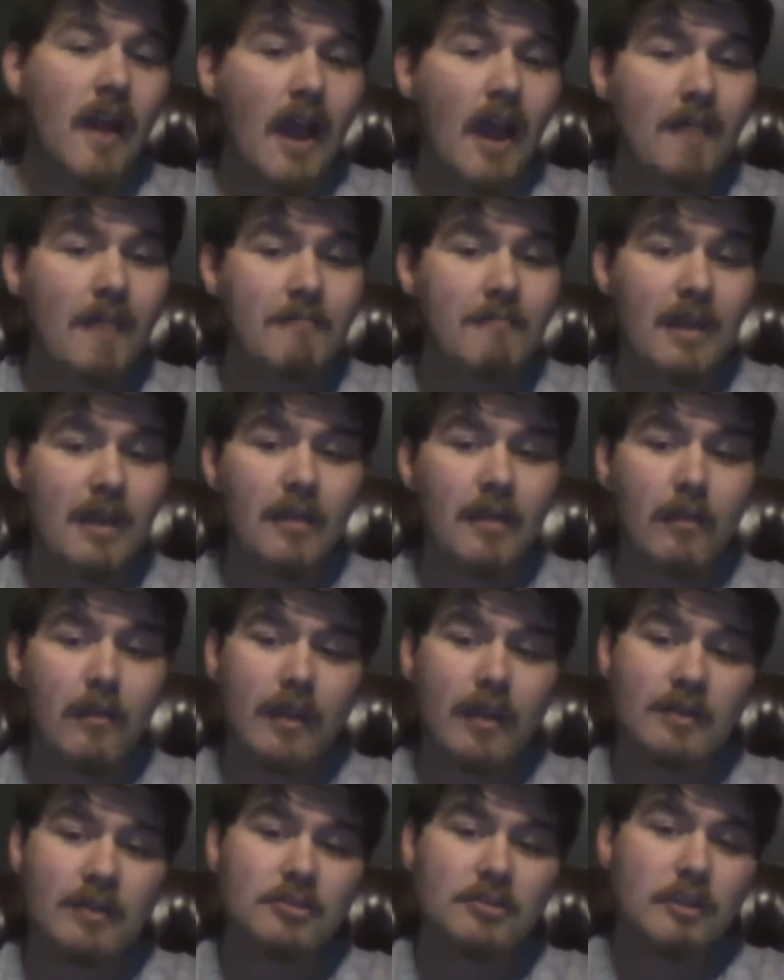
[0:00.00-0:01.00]
I may go
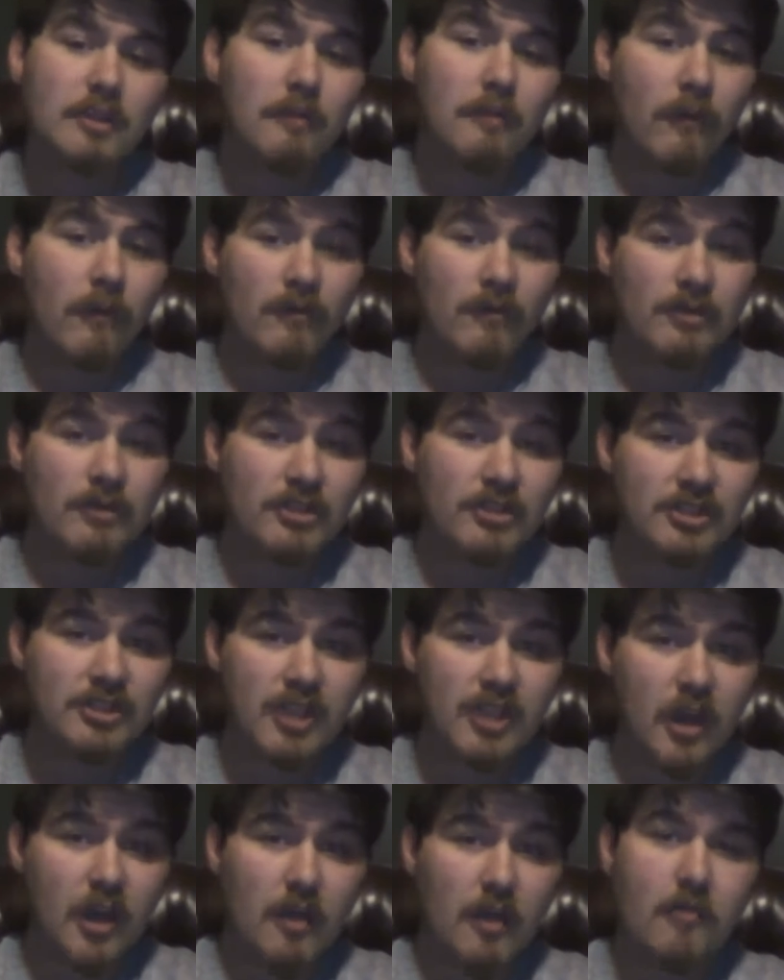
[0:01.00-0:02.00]
ahead and jump over to
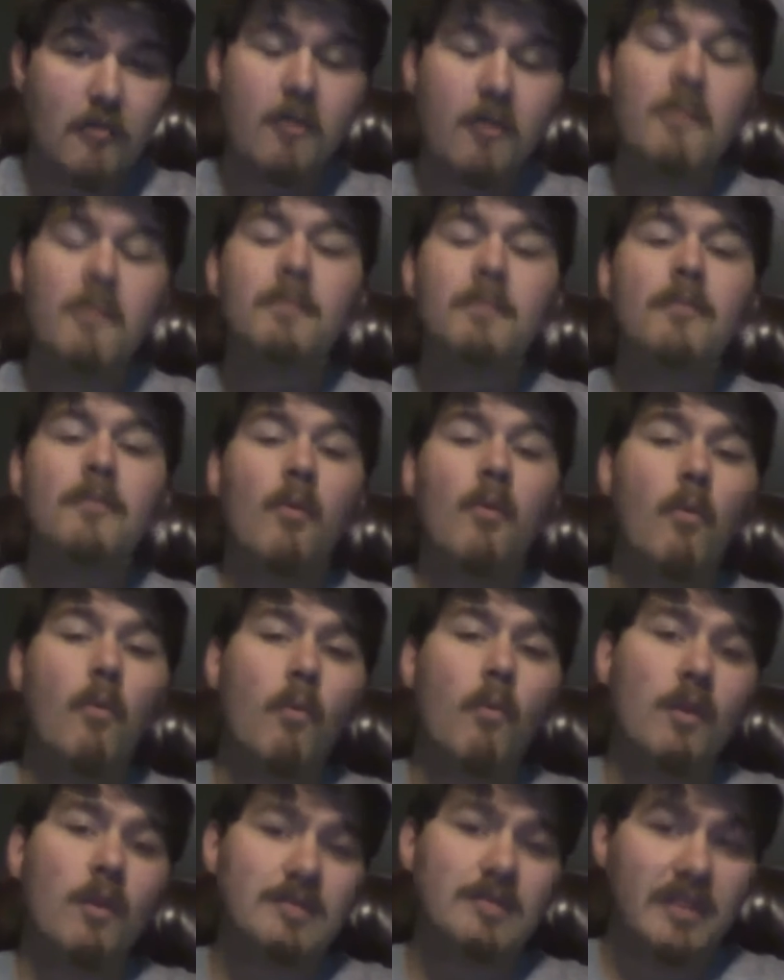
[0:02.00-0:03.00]
sub
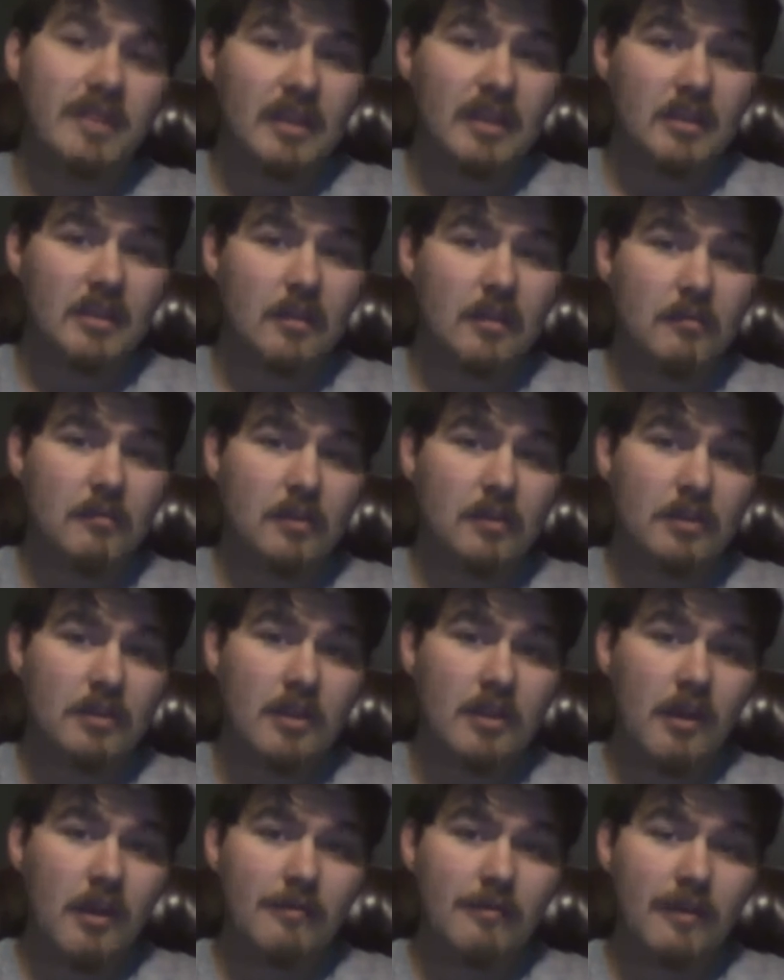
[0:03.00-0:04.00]
once I get done with the
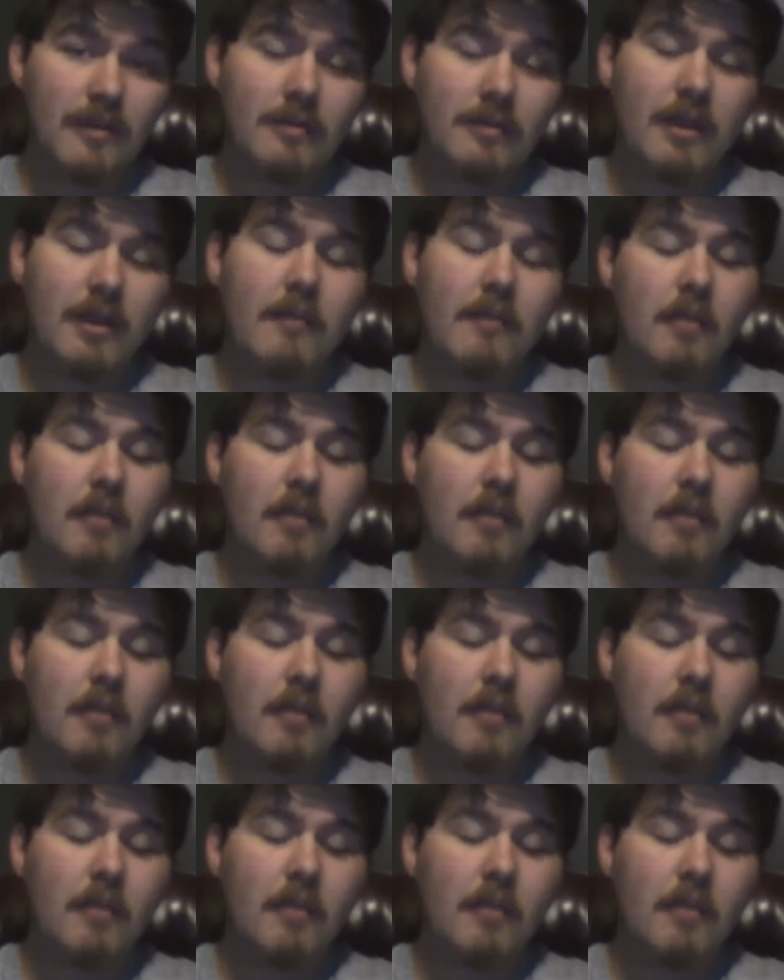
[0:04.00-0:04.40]
dubbed area.